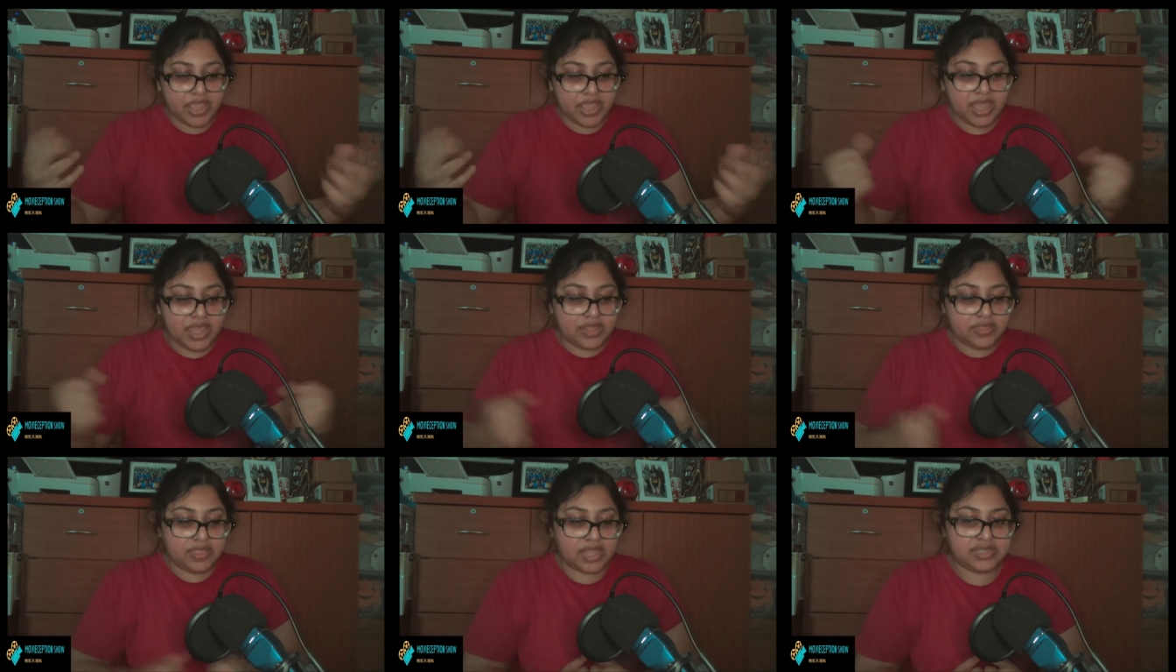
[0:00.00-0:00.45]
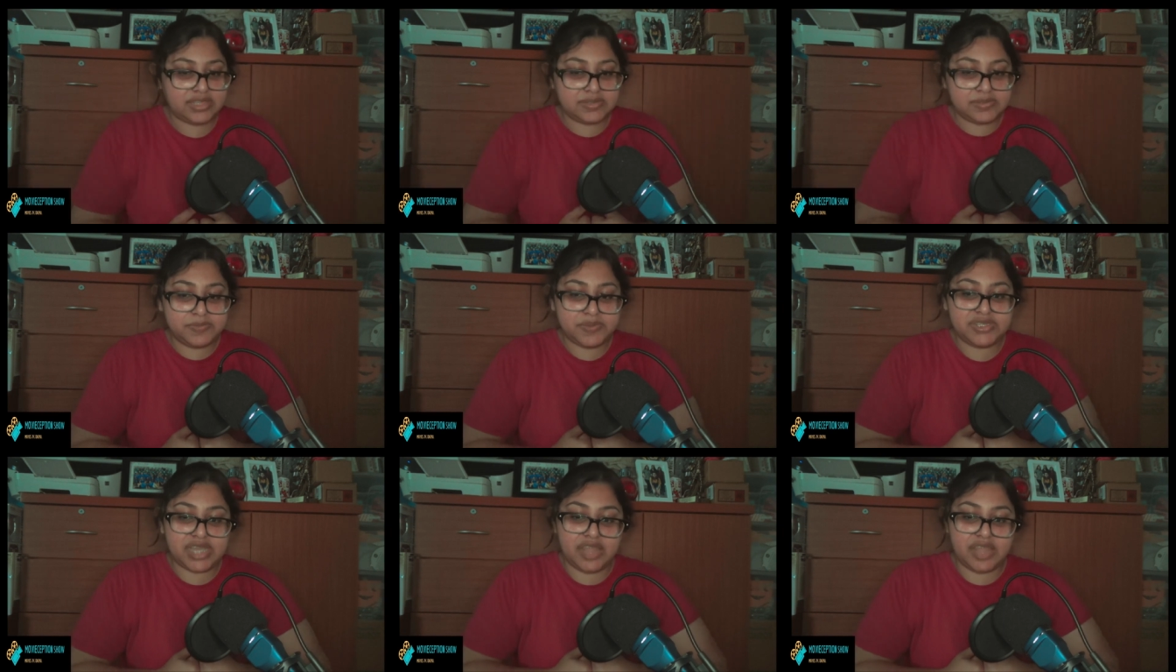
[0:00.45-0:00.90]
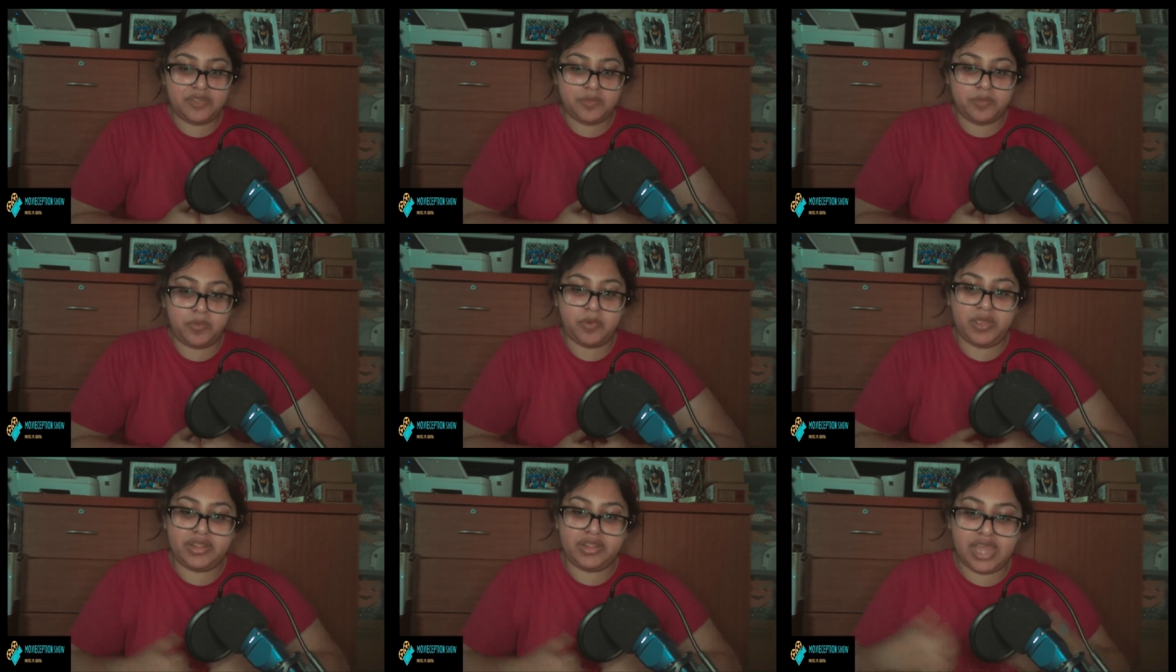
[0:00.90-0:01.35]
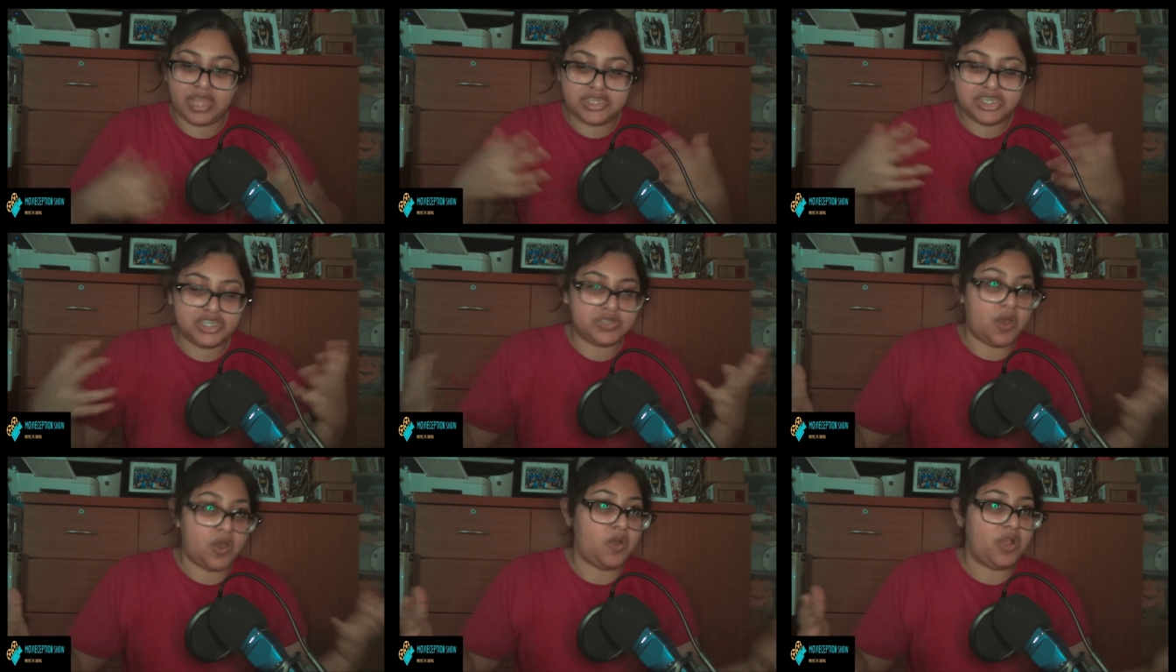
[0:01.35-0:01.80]
that's just beside the point. That's
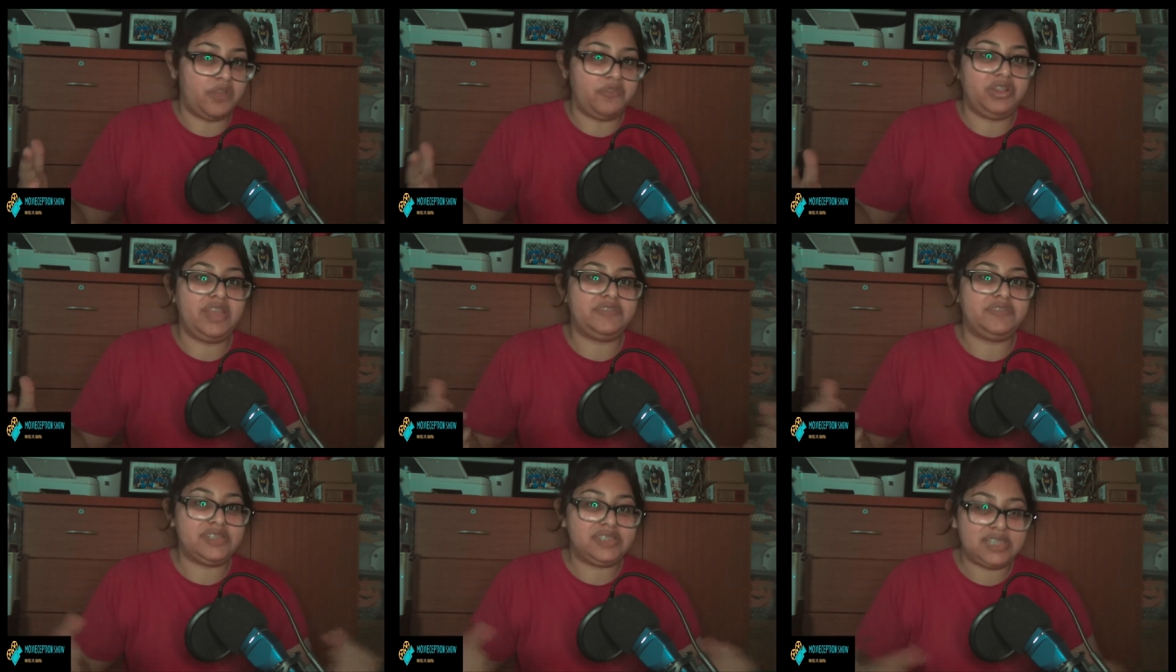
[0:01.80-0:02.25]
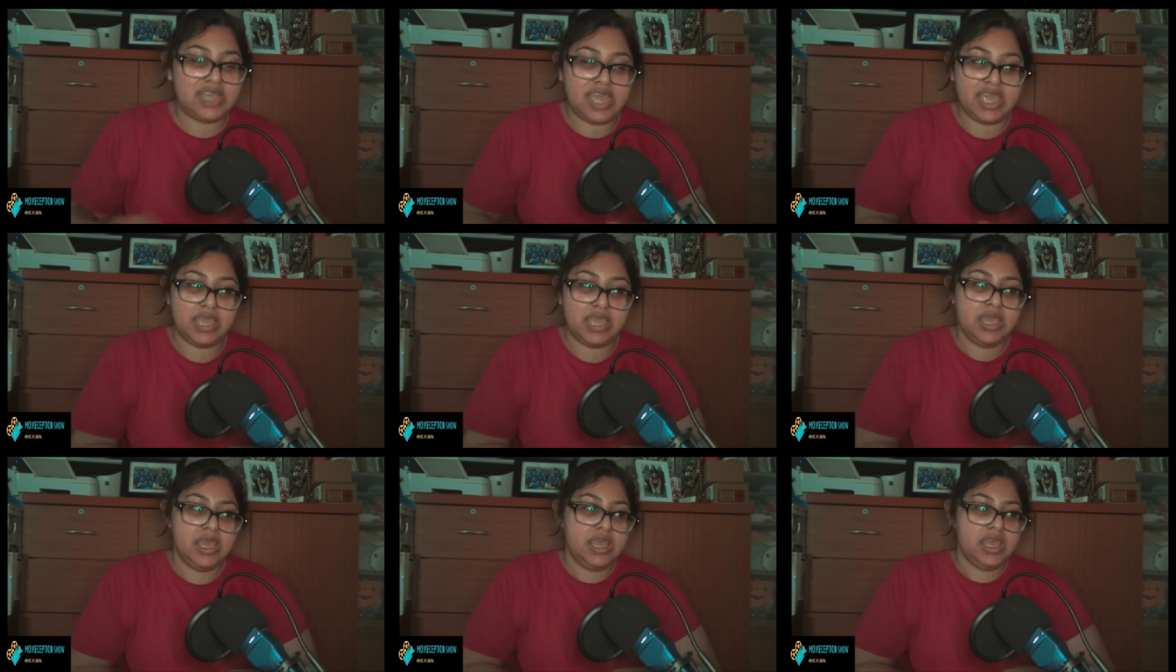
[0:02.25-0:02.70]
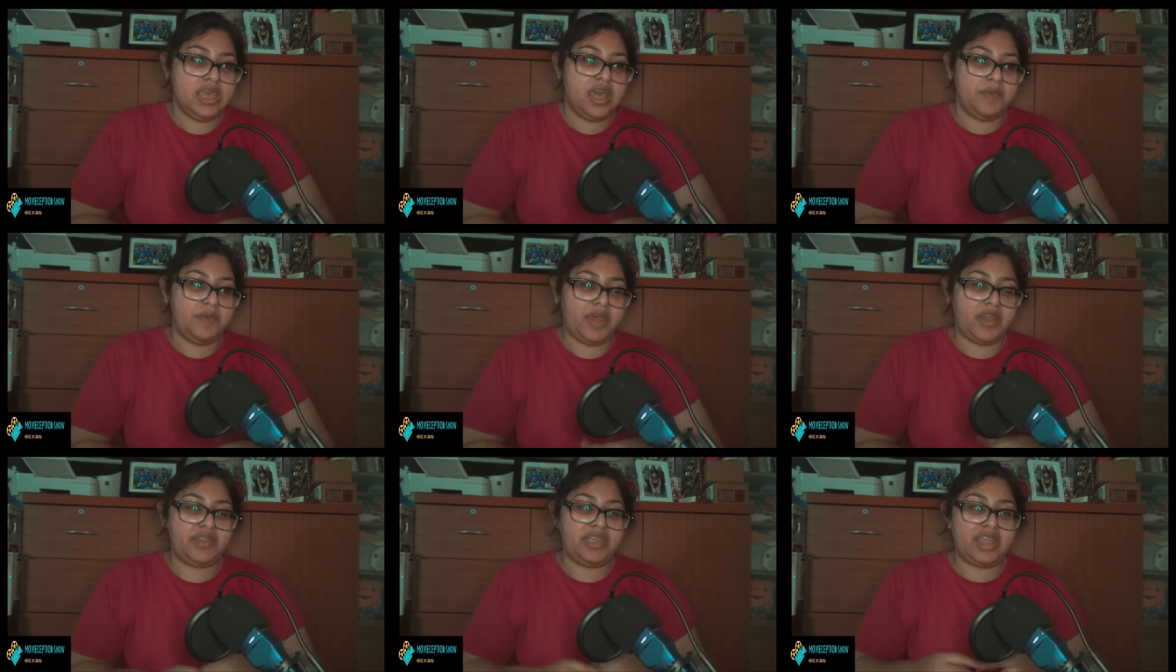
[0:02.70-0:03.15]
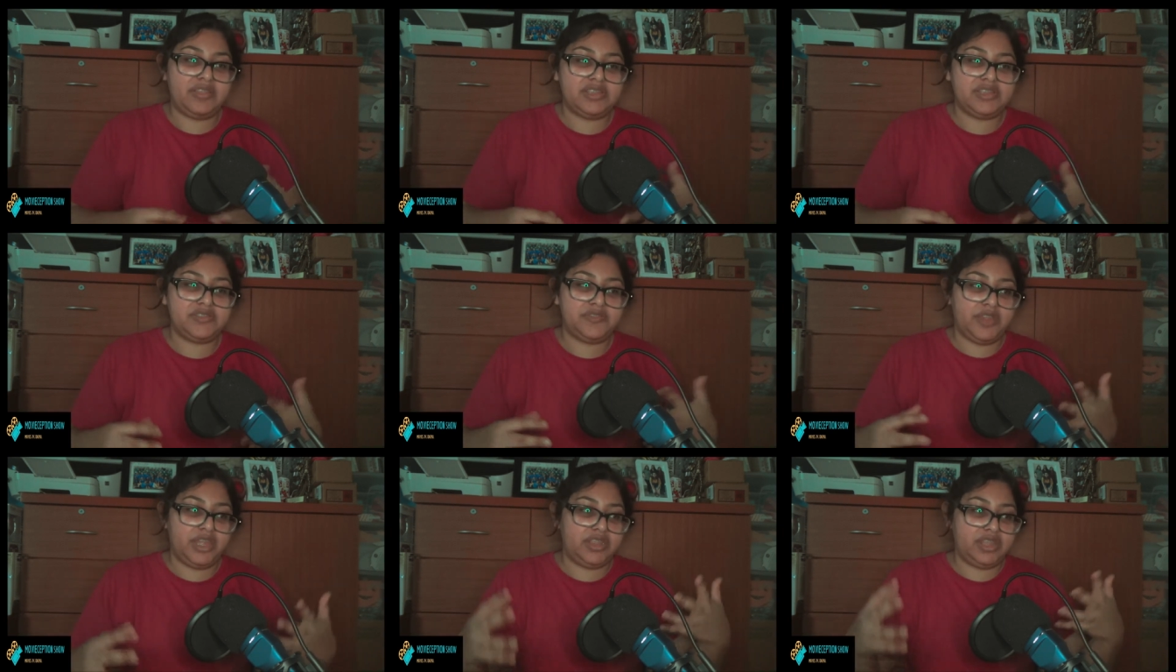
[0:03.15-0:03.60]
just all I really have to say about, again, this
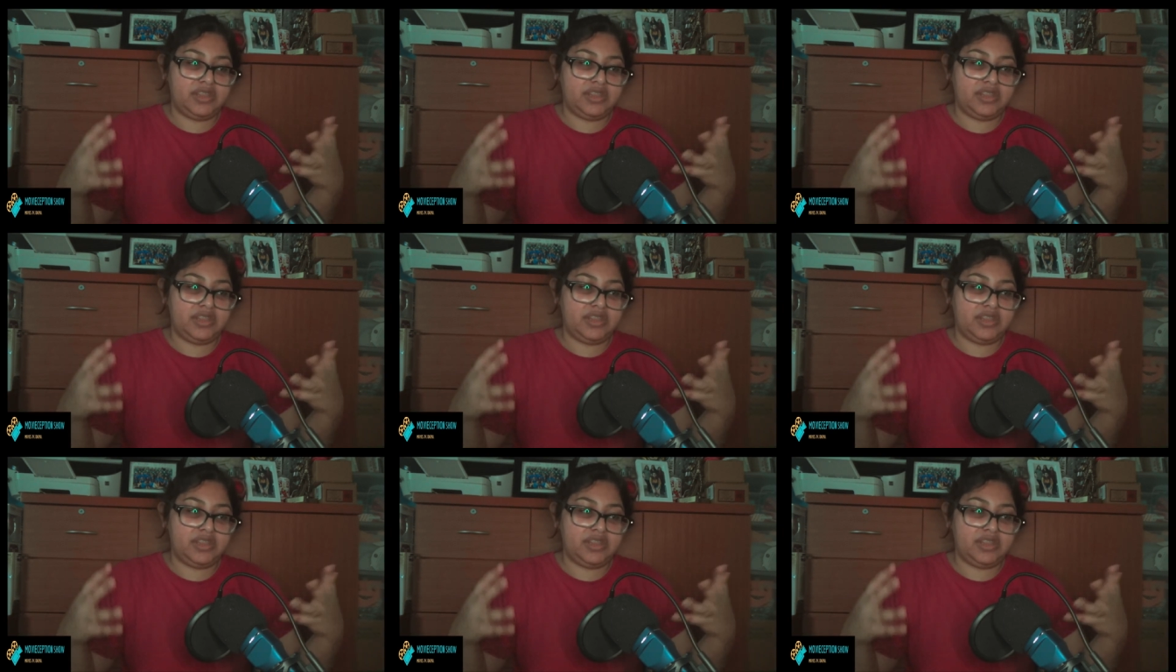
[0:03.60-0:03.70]
feeling thing.